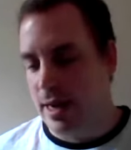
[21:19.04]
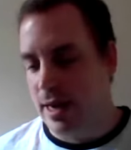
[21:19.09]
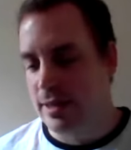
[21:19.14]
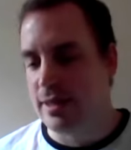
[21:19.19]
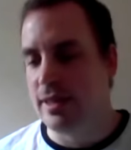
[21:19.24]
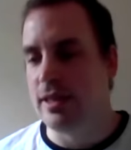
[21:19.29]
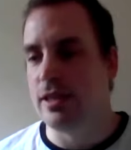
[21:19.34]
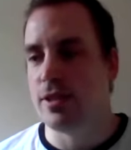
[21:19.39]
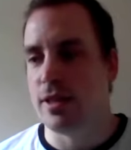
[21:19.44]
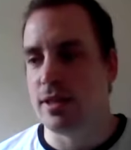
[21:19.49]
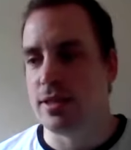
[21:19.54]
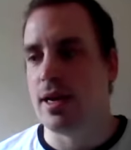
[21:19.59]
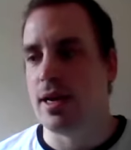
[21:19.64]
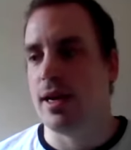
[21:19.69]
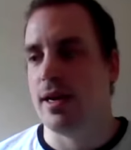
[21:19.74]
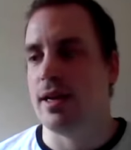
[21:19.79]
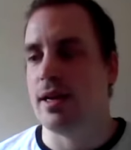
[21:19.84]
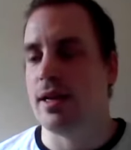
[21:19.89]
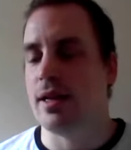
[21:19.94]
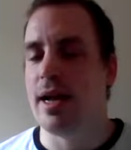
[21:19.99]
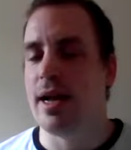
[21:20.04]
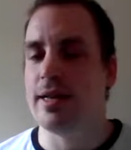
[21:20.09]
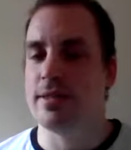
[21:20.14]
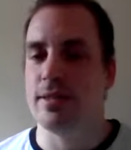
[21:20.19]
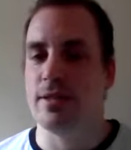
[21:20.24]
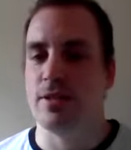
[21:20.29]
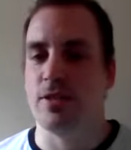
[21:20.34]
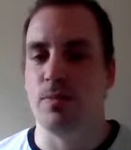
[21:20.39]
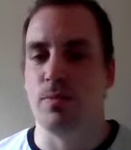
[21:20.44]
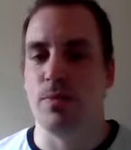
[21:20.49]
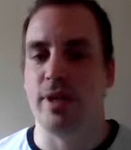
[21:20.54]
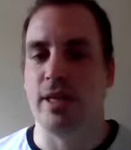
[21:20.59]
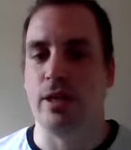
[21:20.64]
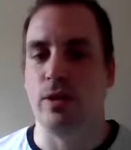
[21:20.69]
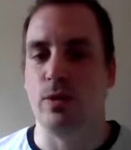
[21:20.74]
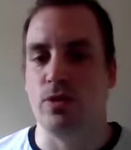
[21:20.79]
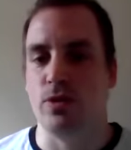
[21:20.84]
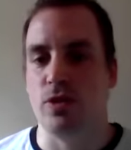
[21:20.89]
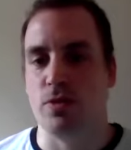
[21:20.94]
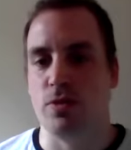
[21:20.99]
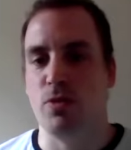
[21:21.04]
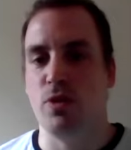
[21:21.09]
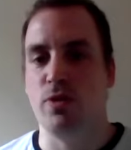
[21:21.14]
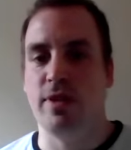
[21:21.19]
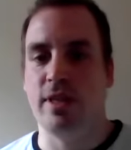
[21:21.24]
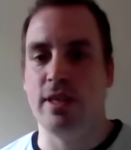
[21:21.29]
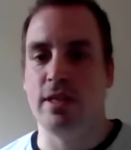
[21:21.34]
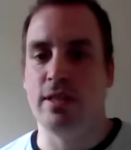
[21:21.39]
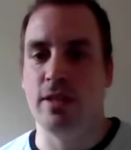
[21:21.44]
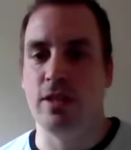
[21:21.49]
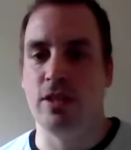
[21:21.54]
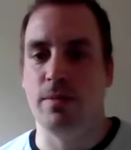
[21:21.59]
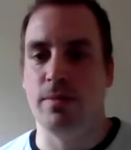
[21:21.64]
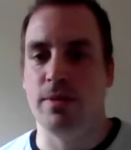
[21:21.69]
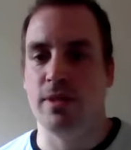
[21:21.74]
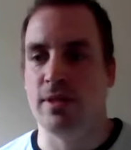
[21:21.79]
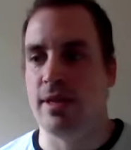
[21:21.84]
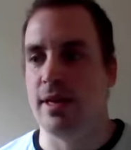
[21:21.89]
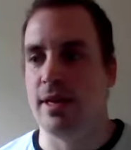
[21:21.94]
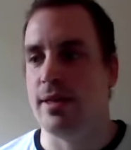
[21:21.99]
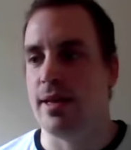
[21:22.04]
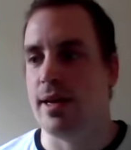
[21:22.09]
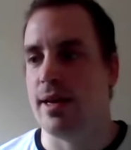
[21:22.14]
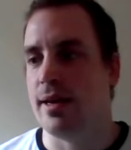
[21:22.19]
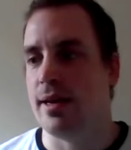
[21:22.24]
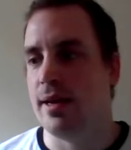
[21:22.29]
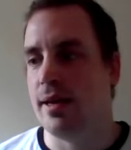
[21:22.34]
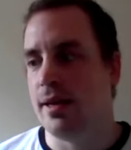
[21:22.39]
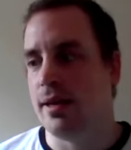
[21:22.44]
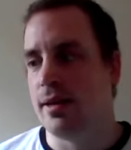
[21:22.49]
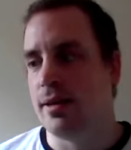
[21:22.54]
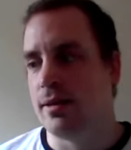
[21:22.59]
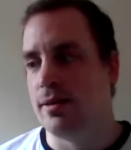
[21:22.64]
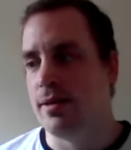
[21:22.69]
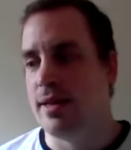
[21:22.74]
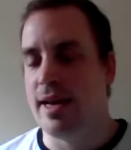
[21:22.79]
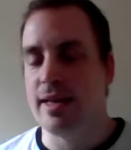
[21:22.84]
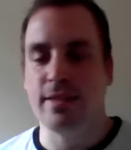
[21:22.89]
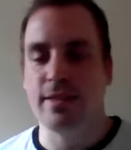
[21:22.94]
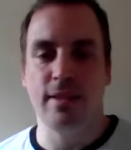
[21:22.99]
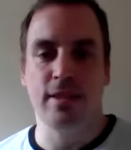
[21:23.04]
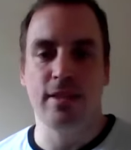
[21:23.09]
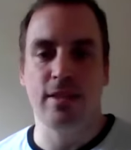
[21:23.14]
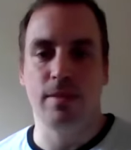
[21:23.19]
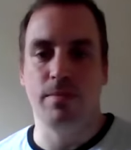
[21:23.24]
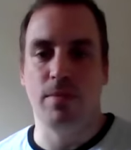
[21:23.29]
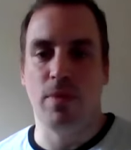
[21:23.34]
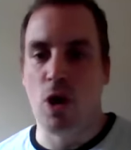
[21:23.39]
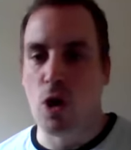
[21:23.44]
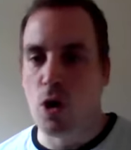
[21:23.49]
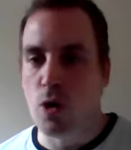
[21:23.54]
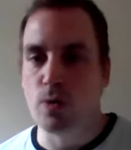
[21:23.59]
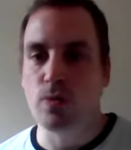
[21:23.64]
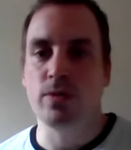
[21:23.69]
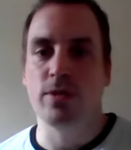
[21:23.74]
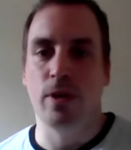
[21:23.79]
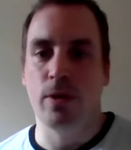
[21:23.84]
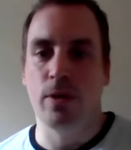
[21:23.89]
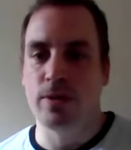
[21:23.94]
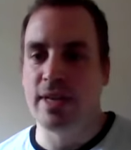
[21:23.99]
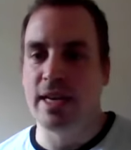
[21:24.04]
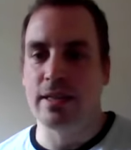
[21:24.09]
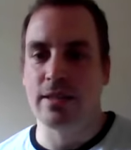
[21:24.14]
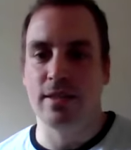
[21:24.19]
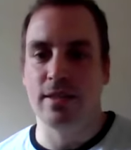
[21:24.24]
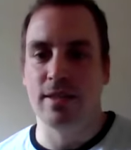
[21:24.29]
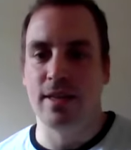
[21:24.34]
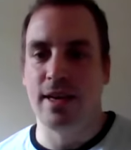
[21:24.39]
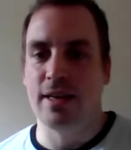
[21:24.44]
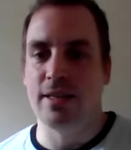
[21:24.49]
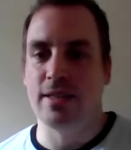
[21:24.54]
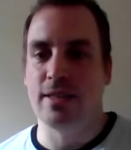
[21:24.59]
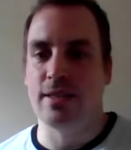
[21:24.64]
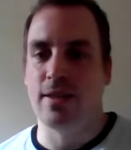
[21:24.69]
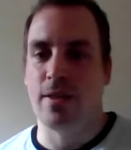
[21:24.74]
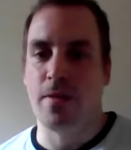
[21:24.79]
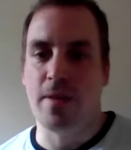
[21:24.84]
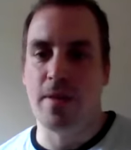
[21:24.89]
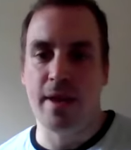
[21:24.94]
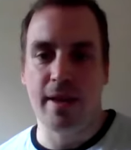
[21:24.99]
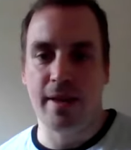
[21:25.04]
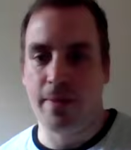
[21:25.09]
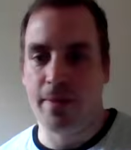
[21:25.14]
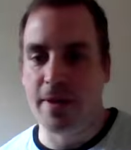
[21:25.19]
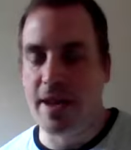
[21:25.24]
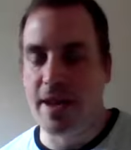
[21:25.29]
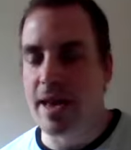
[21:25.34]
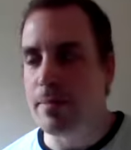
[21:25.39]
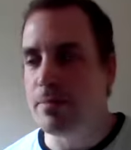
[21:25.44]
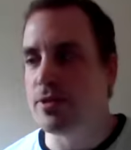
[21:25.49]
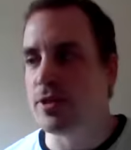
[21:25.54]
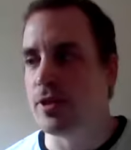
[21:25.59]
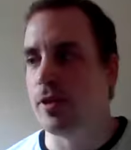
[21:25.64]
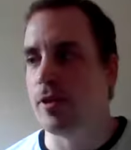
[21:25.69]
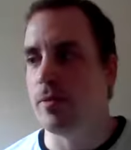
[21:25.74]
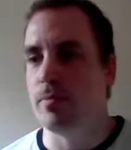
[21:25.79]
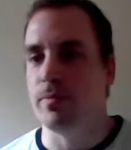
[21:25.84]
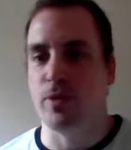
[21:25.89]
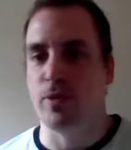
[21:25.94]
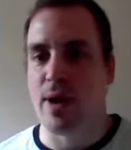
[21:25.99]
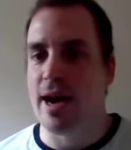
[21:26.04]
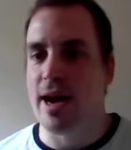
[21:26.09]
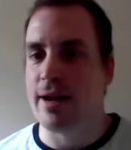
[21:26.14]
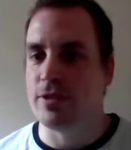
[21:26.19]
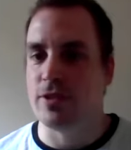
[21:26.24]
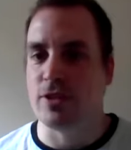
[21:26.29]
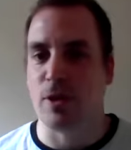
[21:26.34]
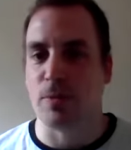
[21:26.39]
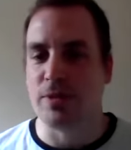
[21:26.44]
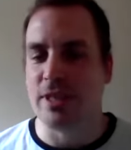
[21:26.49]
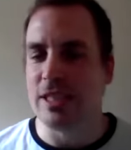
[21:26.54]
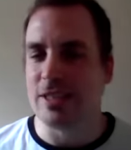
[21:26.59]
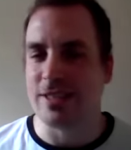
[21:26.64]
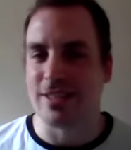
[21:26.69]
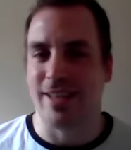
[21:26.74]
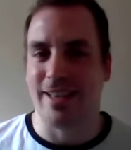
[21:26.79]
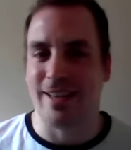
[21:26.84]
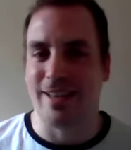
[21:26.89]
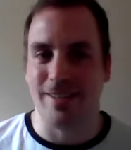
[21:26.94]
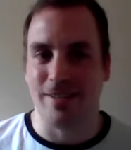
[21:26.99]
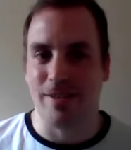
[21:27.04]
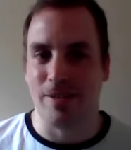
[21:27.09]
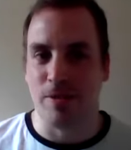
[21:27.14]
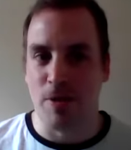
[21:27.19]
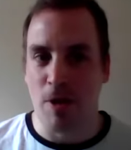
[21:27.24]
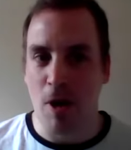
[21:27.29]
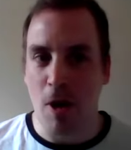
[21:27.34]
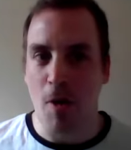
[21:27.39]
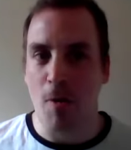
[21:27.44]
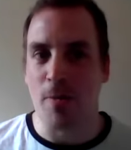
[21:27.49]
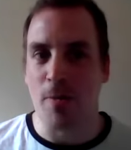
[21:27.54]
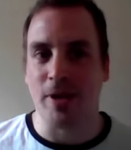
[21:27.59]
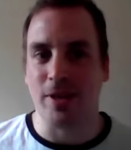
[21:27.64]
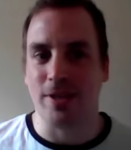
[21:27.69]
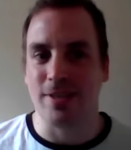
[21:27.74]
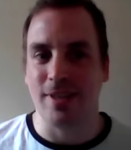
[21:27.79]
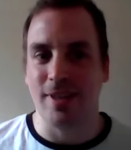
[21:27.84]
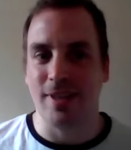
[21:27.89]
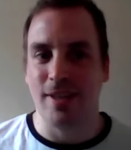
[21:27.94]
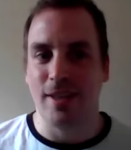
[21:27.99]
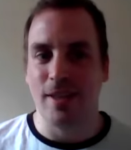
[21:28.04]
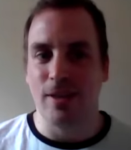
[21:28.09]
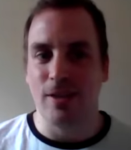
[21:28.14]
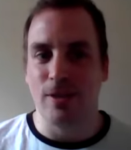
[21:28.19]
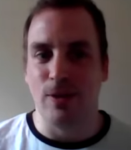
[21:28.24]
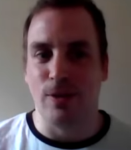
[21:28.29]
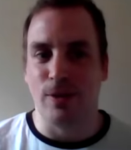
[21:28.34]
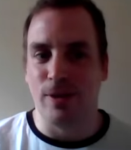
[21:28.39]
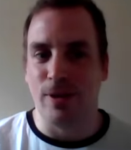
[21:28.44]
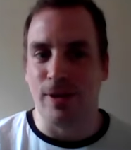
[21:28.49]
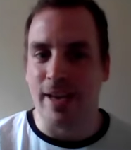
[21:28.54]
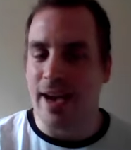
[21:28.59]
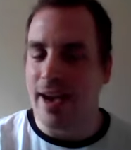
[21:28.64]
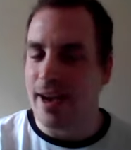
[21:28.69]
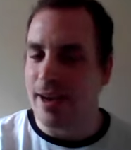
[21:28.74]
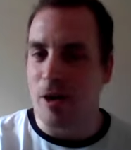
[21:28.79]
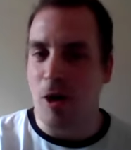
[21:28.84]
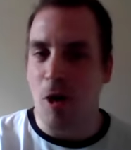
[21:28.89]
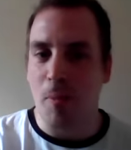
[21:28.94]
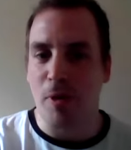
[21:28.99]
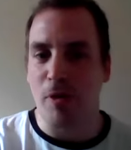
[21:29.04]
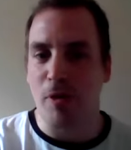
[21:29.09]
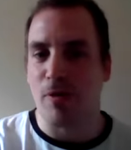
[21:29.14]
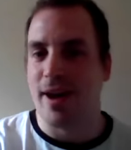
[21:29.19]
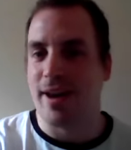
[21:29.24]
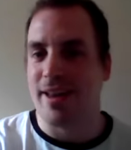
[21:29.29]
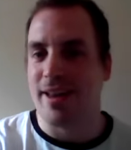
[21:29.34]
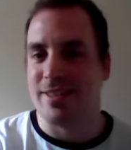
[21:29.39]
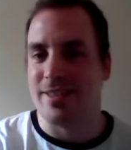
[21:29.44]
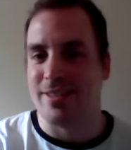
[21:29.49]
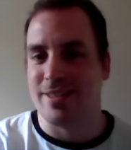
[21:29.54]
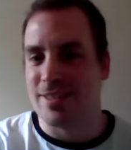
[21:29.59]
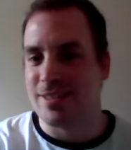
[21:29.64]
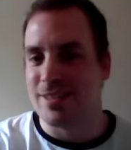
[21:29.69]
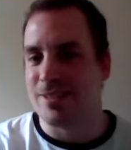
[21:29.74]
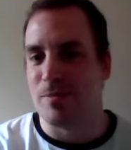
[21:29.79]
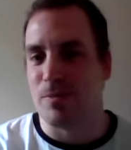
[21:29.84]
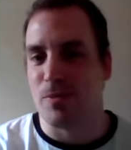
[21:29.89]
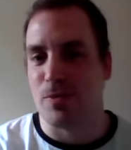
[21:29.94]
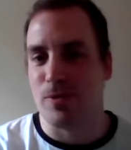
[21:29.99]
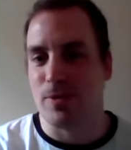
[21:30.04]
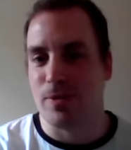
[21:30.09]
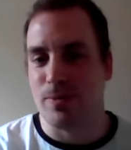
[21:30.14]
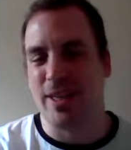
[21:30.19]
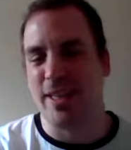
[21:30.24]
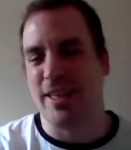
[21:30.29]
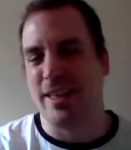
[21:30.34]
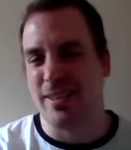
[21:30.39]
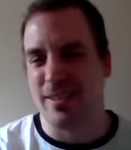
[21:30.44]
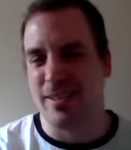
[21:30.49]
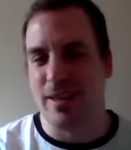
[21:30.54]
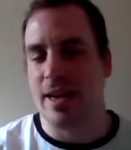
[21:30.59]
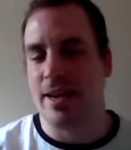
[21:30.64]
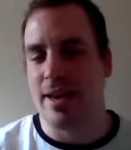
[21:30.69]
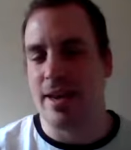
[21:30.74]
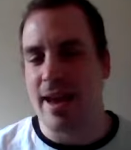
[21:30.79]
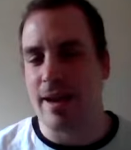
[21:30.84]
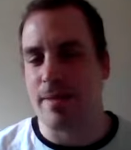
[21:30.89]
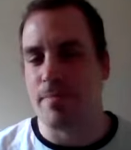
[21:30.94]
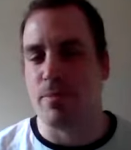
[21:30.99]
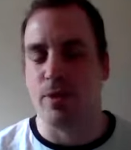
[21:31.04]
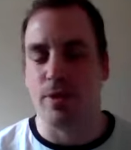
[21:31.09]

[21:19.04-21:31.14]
teach this kind of class, and somebody who's just moved into the gym has said that their system owns those exercises and then the names to them. So I have to stop teaching. Like, no, because you can't copyright a system or waking a name.